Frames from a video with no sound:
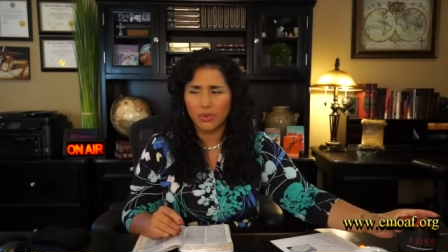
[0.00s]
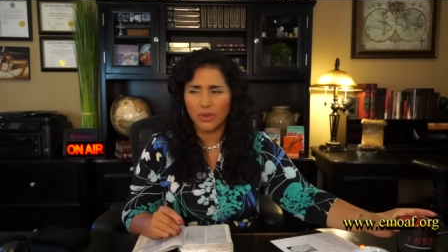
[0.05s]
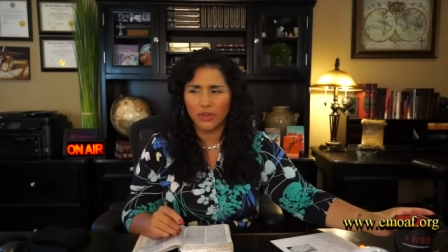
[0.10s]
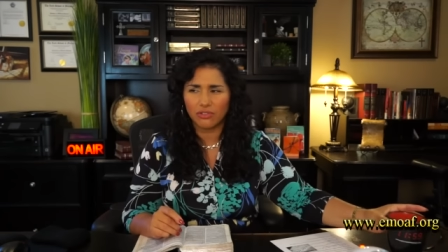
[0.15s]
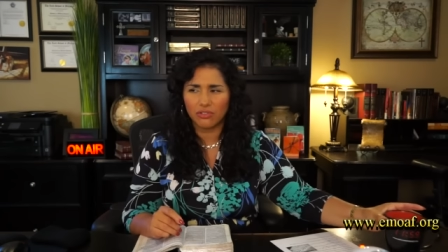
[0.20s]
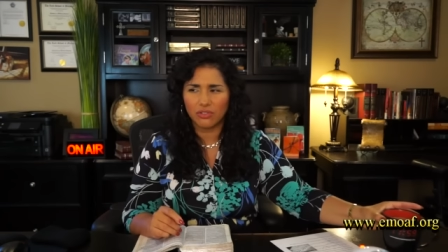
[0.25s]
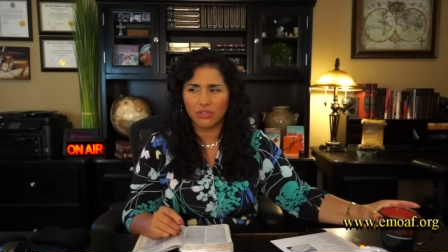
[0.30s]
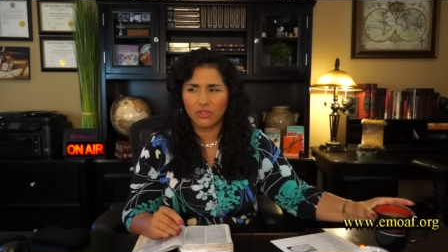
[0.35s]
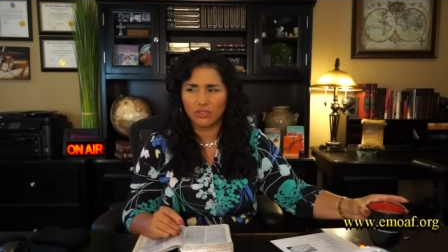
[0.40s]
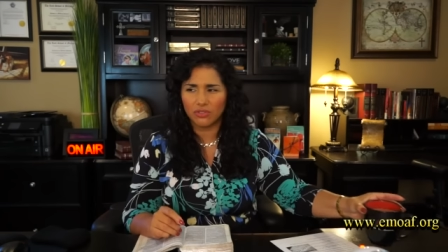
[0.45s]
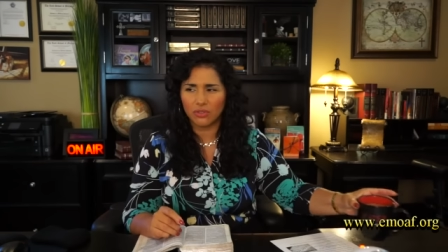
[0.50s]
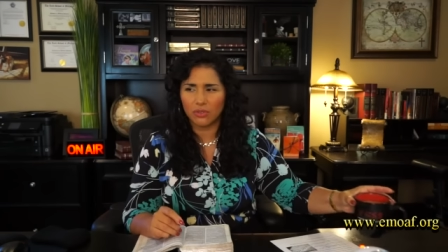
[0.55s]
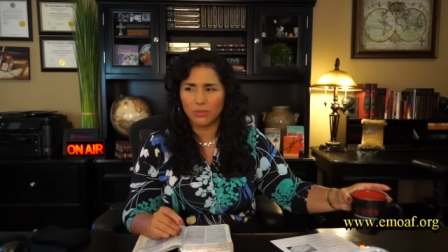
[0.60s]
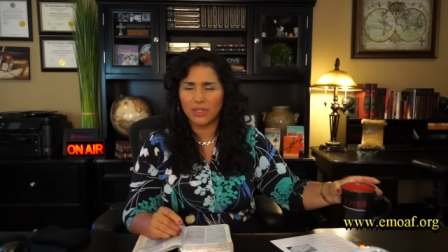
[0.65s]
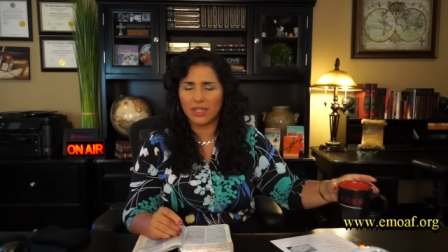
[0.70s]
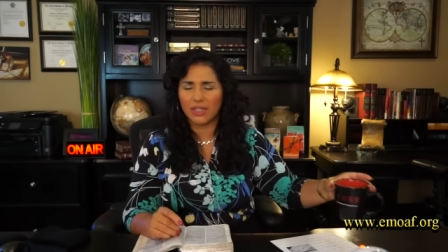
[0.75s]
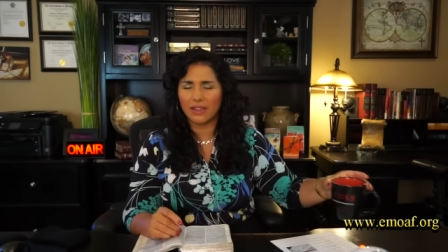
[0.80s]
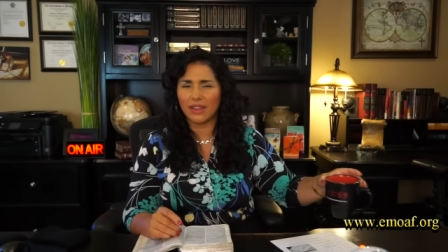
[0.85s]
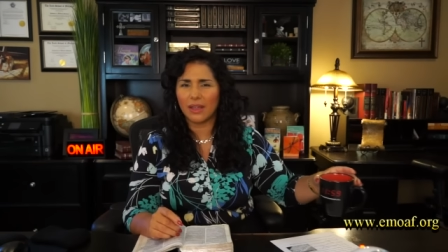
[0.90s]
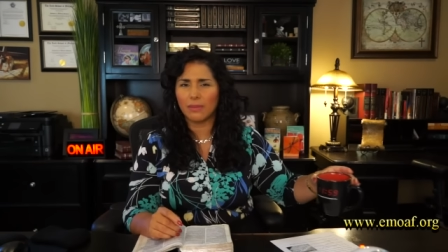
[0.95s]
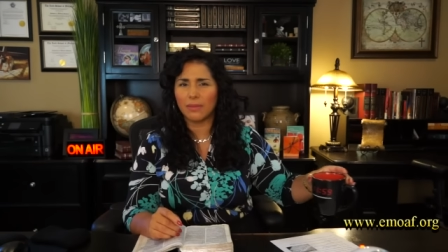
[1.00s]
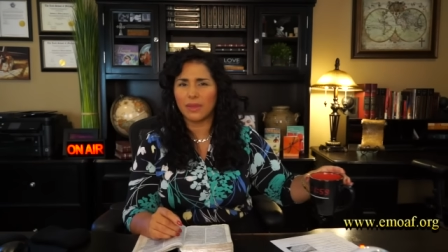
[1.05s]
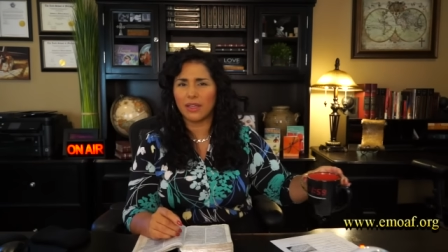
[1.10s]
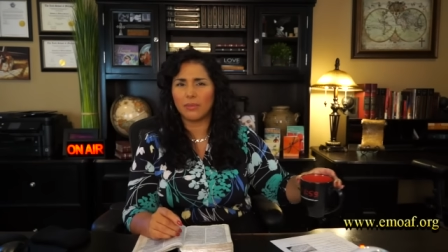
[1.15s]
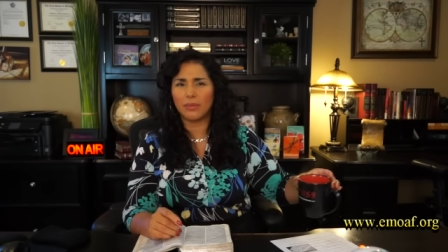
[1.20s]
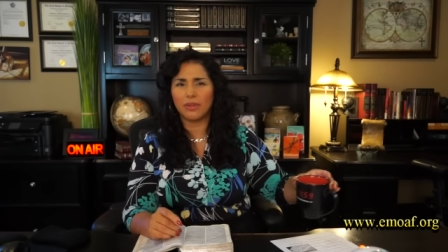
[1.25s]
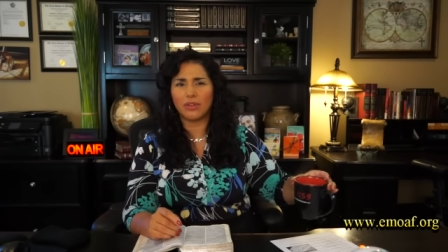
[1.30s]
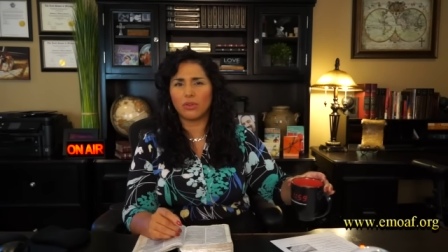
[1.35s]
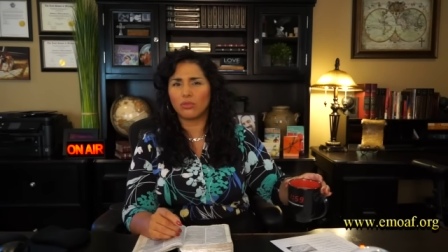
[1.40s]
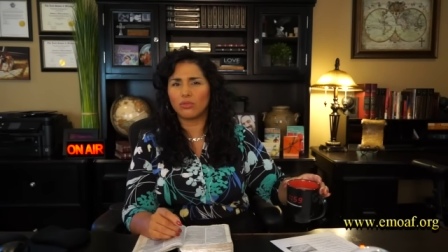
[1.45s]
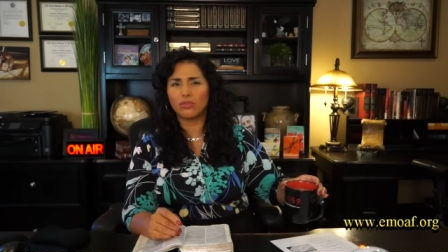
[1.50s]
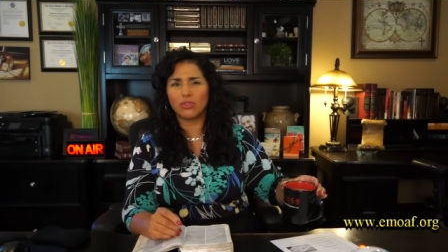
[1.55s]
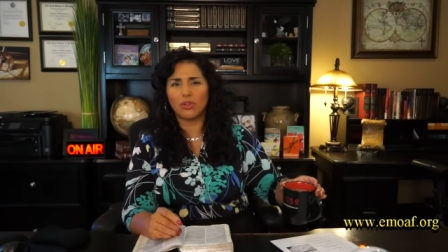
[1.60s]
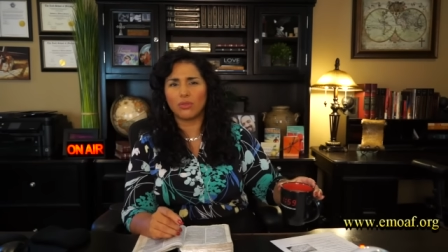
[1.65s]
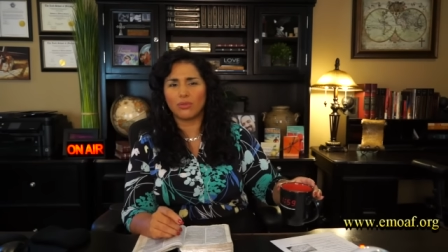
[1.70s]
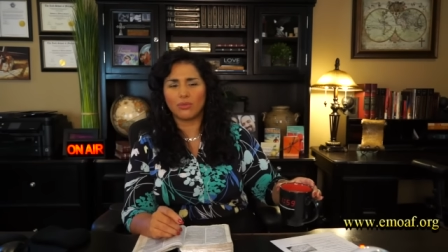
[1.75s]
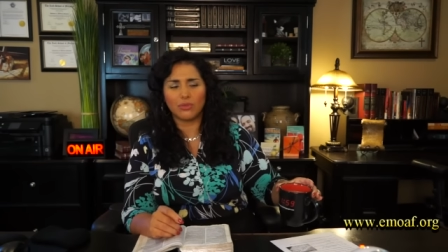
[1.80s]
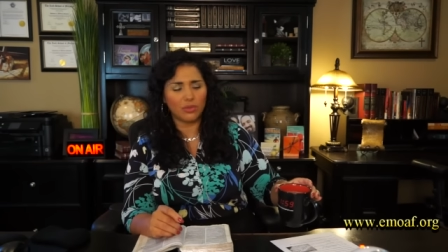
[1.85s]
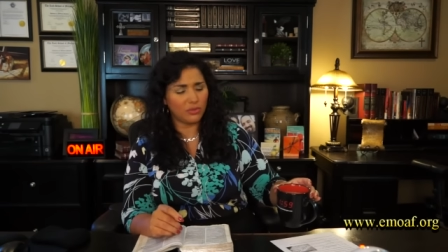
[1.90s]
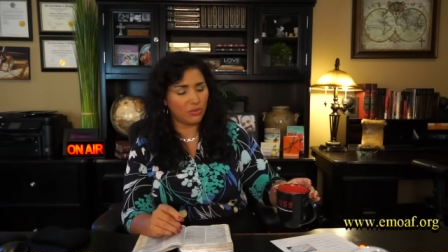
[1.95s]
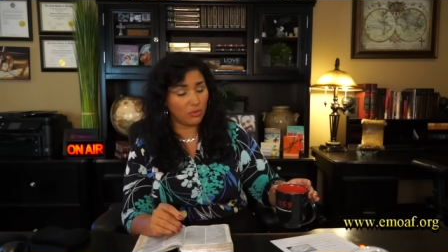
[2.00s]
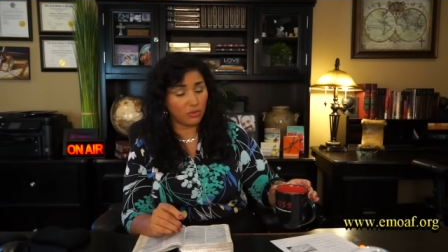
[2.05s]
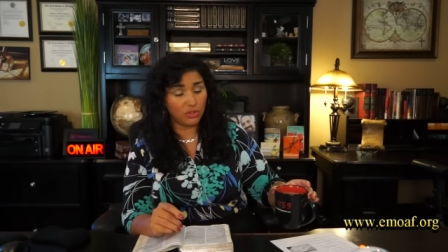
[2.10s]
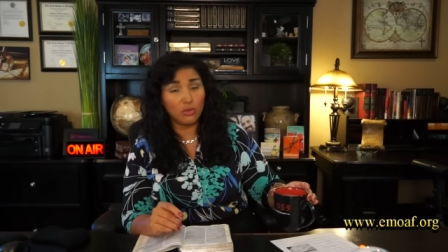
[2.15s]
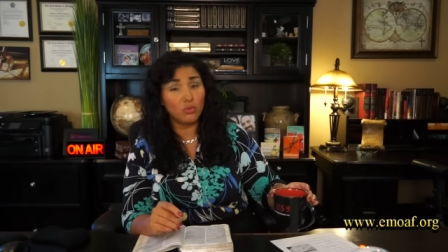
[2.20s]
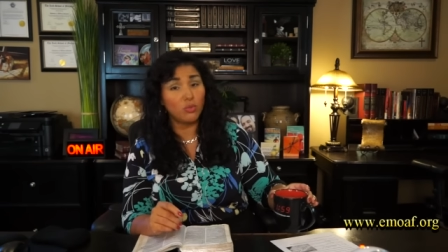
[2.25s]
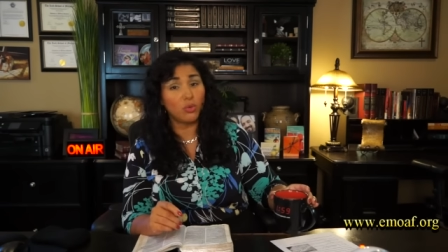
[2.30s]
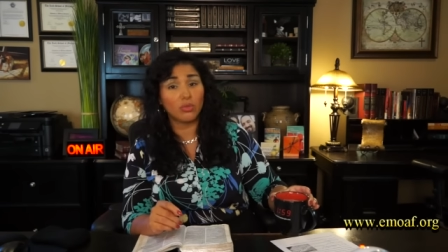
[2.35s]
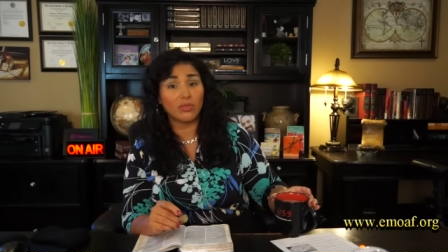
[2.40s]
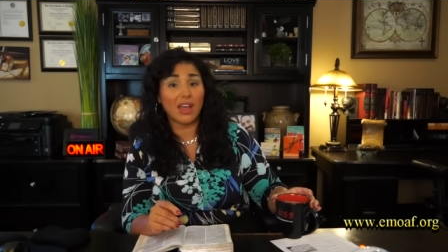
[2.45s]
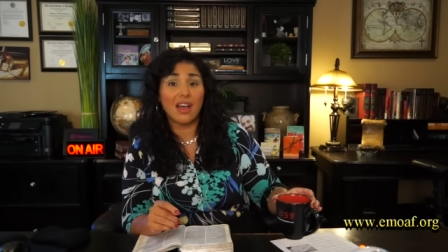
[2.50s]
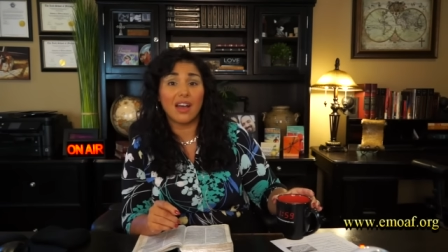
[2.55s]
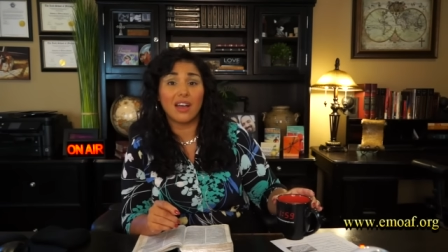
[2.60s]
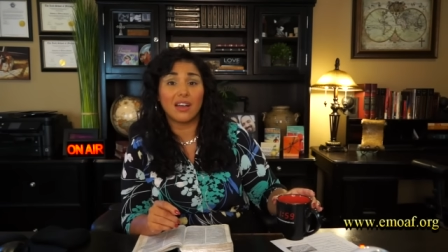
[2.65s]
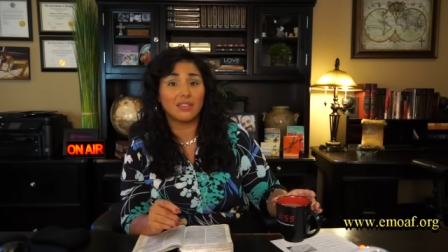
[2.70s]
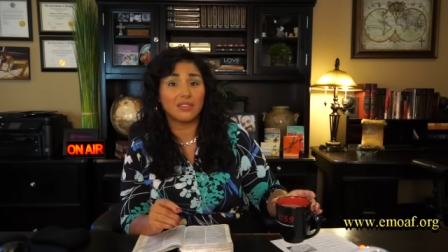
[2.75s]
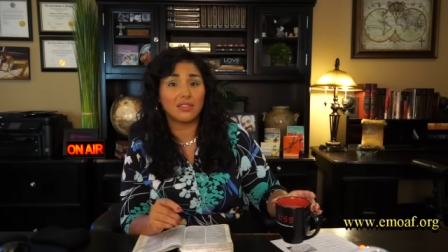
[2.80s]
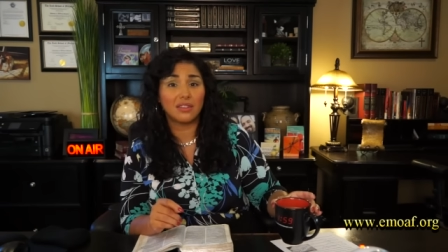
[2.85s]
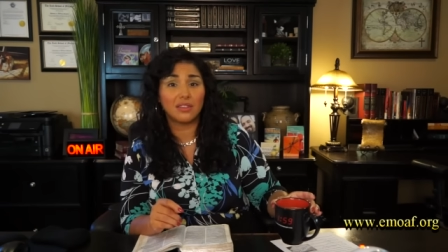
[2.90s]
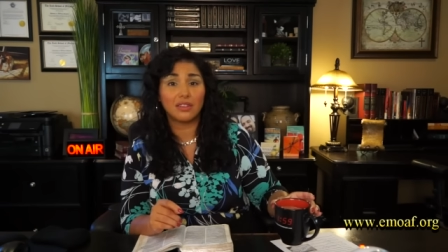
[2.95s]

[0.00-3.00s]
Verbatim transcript: to pressure you to terminate that baby. Don't know, no, no. You will not.